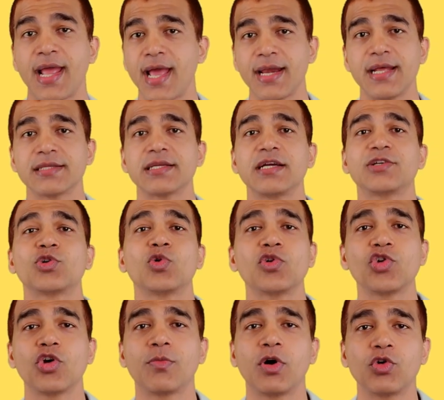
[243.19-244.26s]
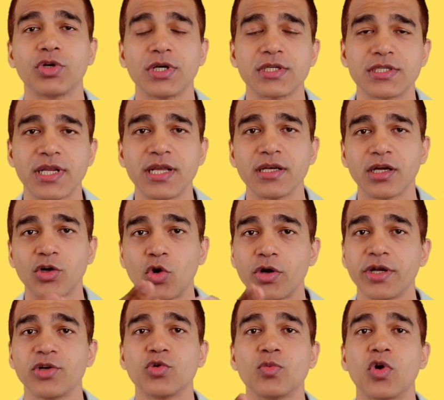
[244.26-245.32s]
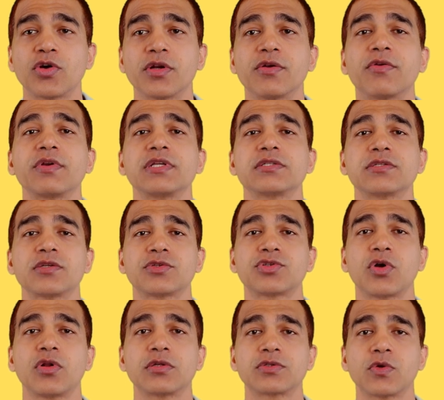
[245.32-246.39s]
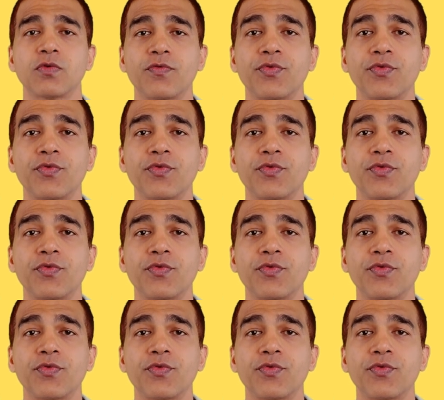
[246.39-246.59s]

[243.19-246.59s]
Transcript: And as I told you about our skin, according to modern research also,